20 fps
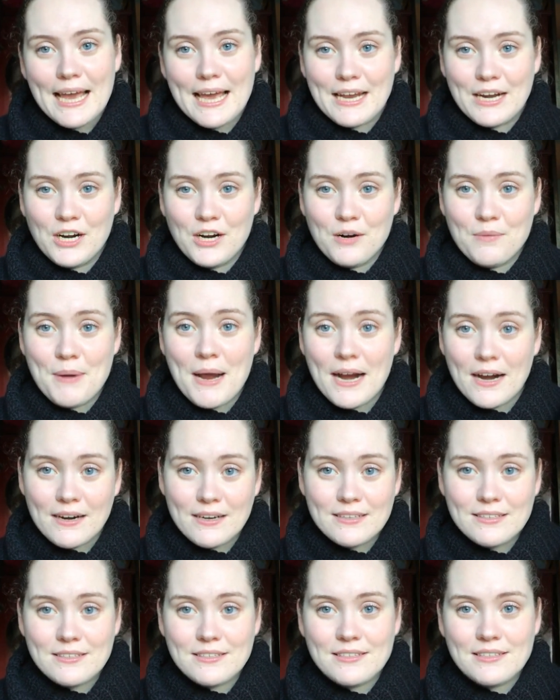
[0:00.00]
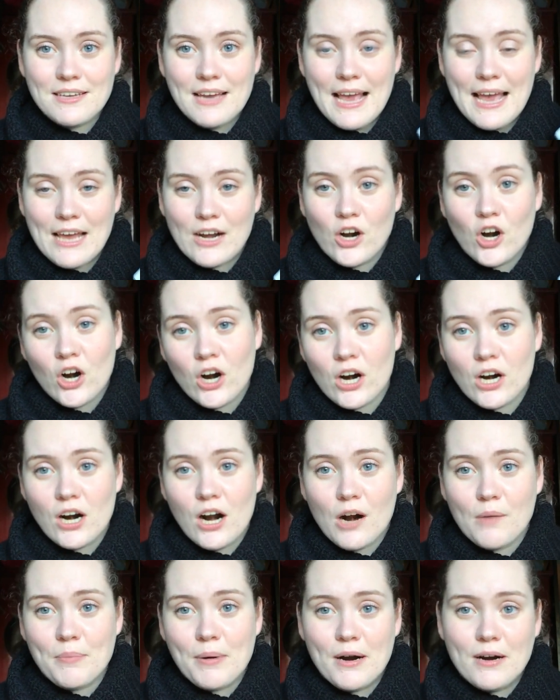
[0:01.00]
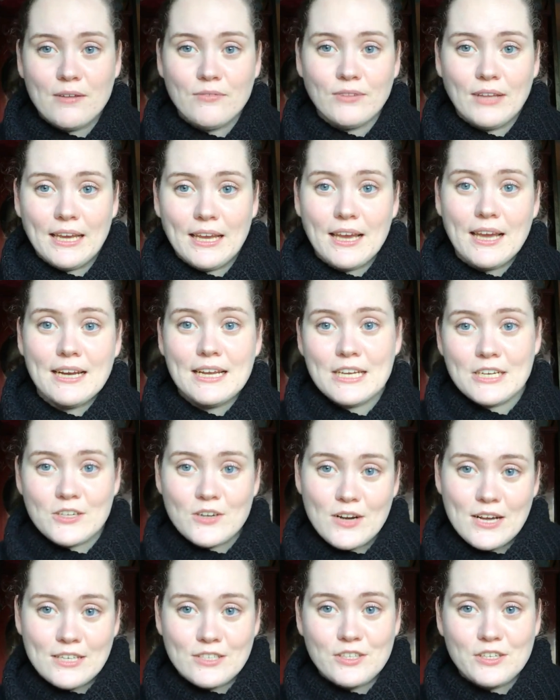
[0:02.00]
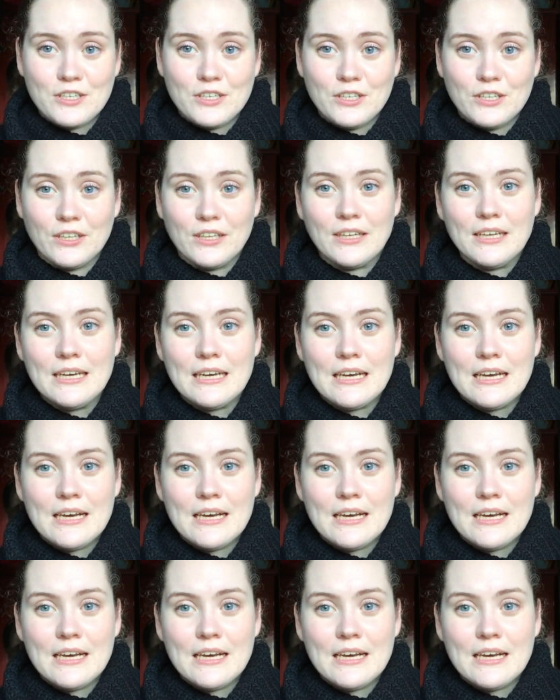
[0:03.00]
and her parents and her are part of like an international